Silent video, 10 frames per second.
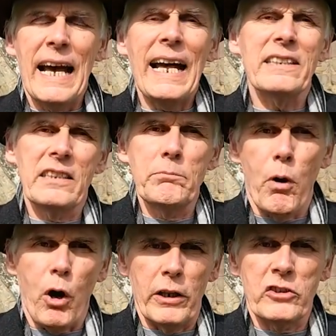and
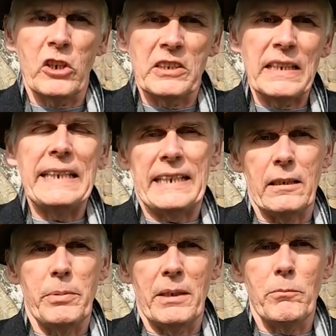demolish it a
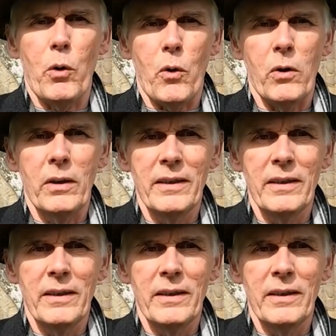little bit more.